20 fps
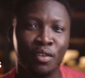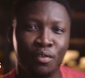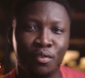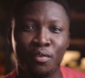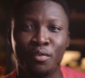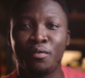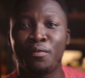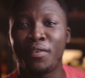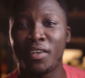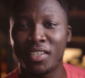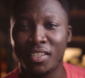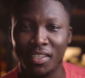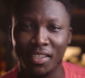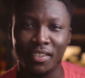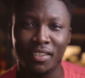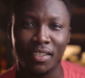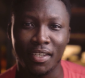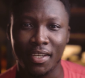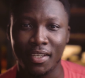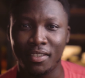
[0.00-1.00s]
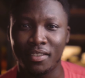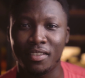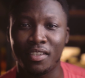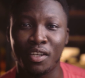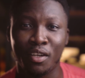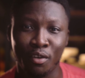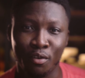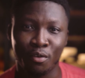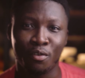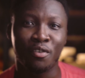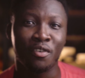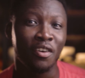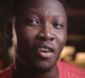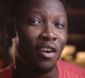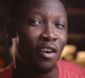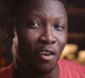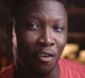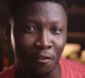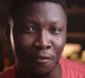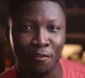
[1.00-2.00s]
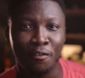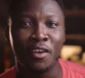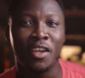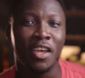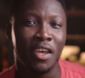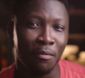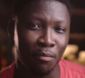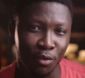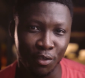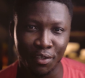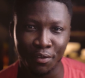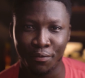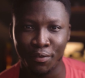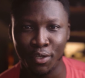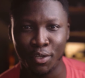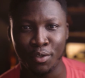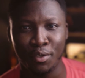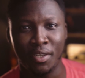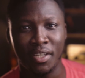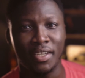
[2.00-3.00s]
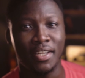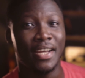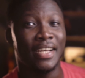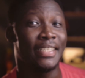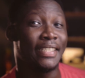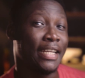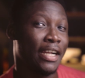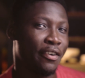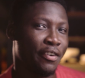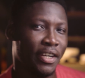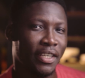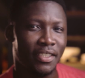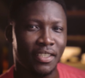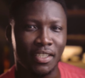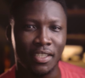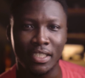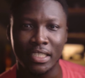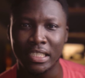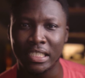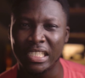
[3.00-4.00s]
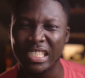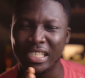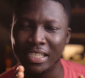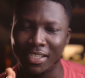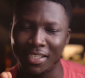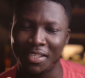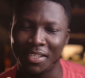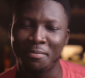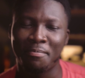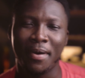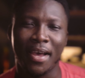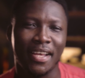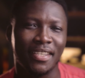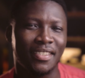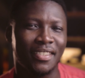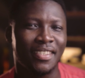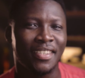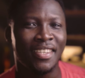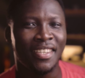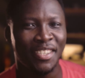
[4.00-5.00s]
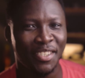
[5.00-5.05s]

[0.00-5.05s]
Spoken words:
to facilitate the look of a music video that I directed in the past.